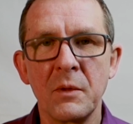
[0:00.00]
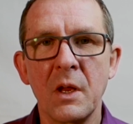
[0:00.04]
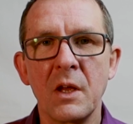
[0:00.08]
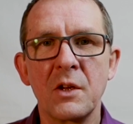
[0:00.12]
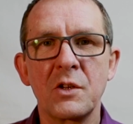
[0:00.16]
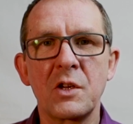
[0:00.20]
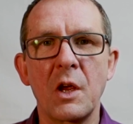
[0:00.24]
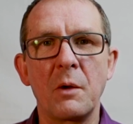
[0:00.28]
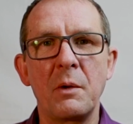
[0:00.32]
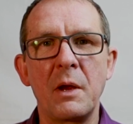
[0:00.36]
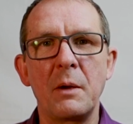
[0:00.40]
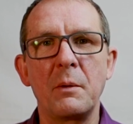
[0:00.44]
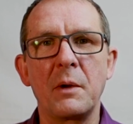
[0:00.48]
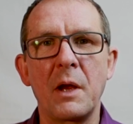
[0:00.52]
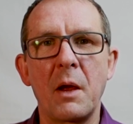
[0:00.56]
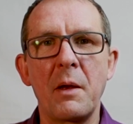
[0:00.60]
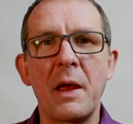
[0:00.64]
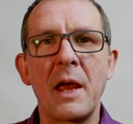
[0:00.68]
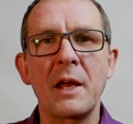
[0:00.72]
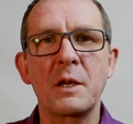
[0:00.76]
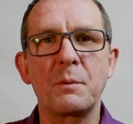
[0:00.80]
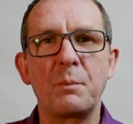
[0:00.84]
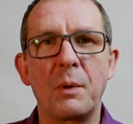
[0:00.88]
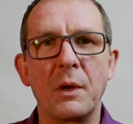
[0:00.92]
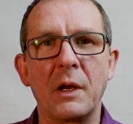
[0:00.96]
So here we go,
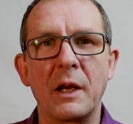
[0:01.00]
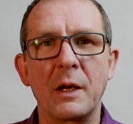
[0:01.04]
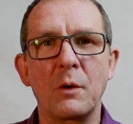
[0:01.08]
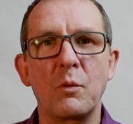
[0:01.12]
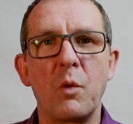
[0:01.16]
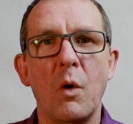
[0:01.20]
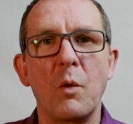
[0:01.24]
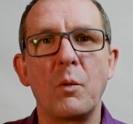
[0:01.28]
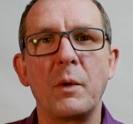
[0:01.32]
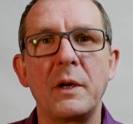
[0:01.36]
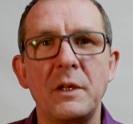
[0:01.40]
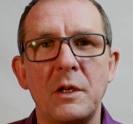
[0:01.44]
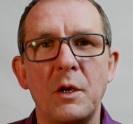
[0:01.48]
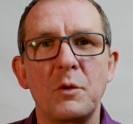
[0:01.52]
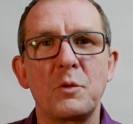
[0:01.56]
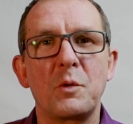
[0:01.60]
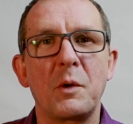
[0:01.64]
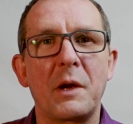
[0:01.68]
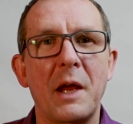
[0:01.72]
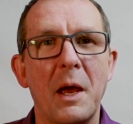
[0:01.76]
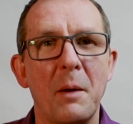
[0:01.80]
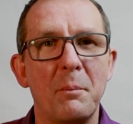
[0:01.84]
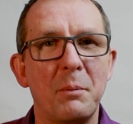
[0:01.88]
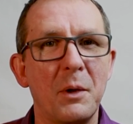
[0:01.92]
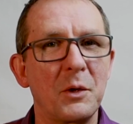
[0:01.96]
Expert Link. What we do is we
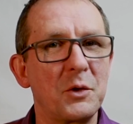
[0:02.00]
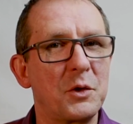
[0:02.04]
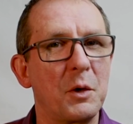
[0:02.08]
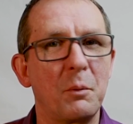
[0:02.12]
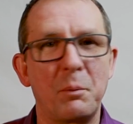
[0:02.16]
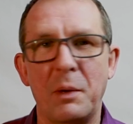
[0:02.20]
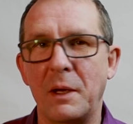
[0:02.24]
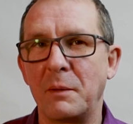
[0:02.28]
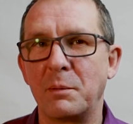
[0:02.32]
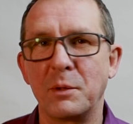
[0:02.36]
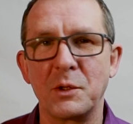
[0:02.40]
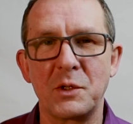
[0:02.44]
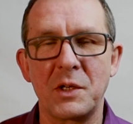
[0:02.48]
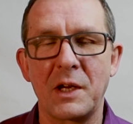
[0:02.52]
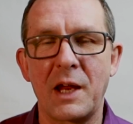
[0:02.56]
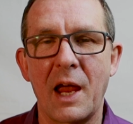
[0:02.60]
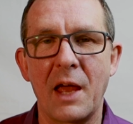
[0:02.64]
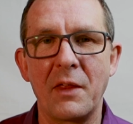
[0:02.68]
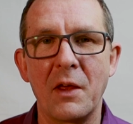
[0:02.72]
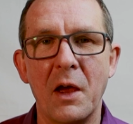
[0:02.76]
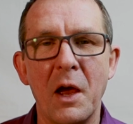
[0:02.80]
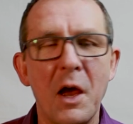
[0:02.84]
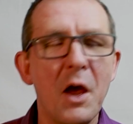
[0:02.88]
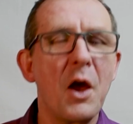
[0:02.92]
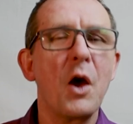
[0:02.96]
get a bunch of people
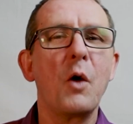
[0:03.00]
together.